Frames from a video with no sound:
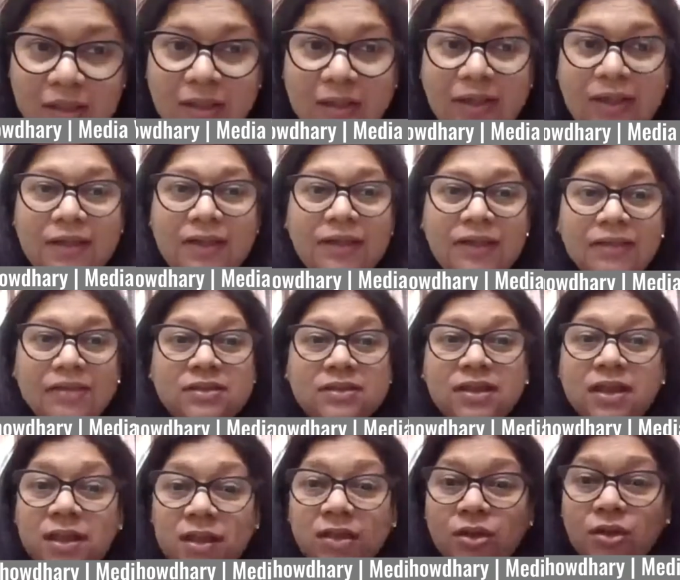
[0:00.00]
and it is
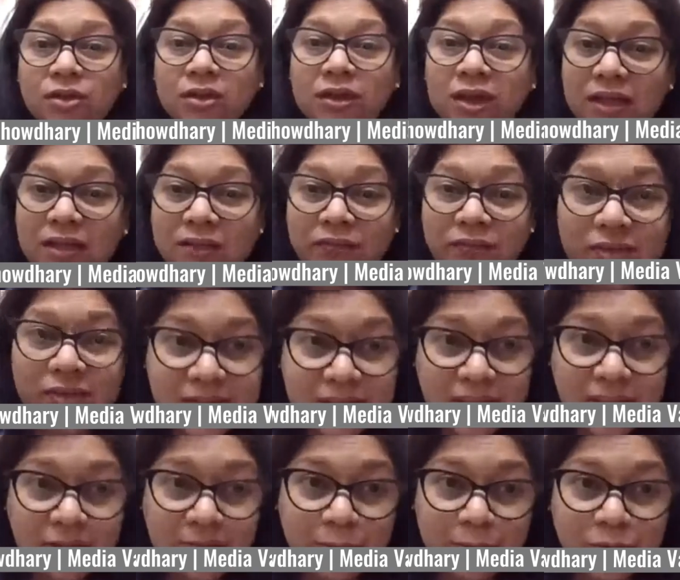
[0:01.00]
still not live in
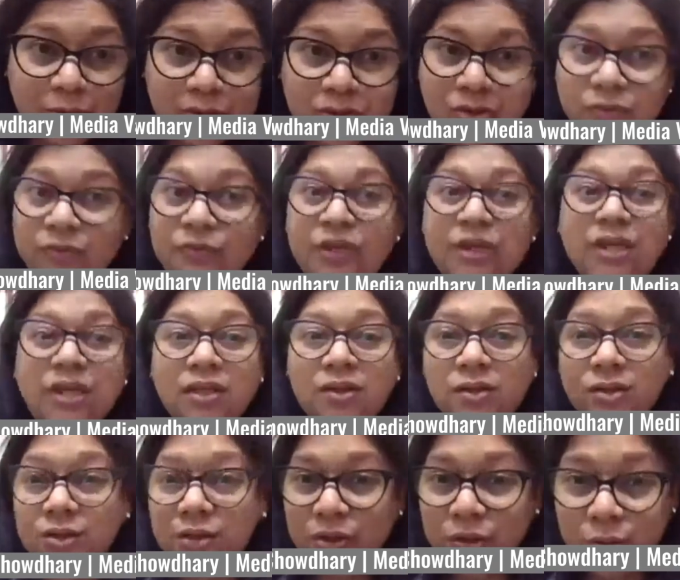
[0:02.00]
Singapore, so we
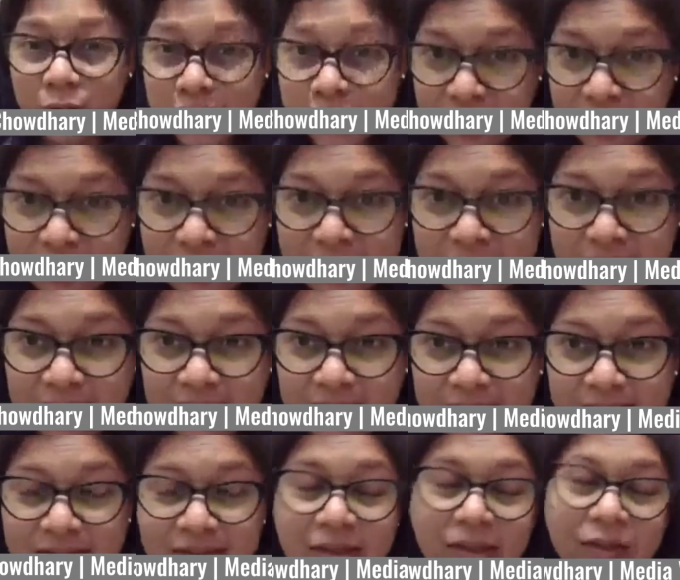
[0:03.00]
cannot use these
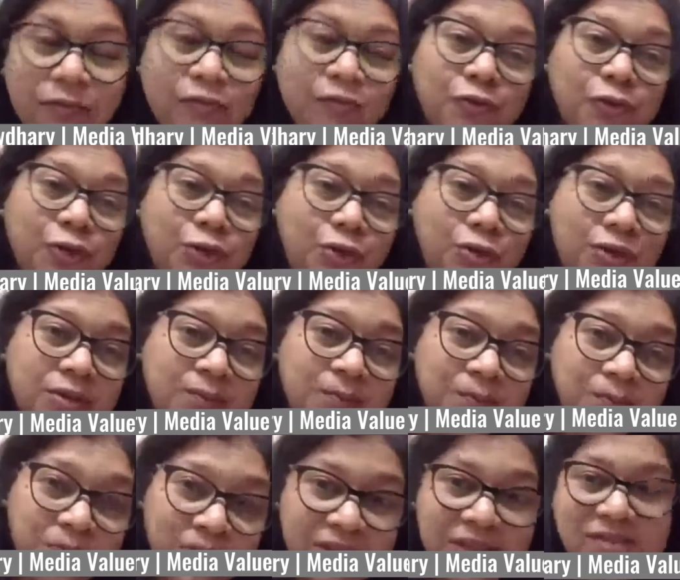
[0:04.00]
lines for
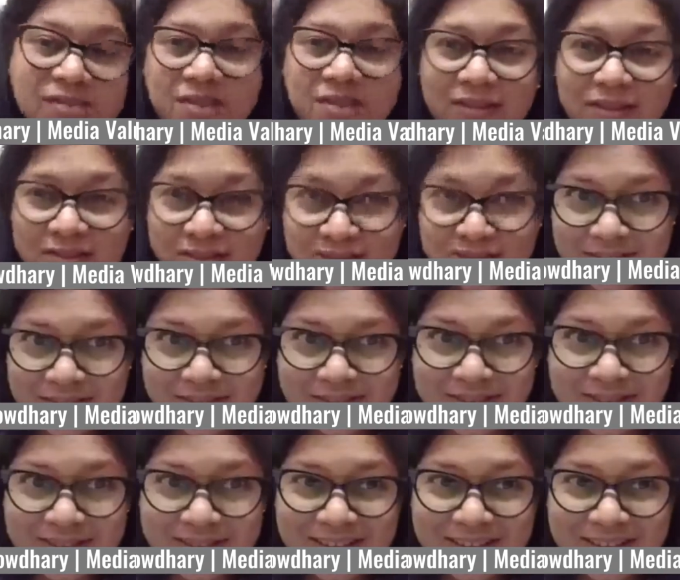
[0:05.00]
these regions.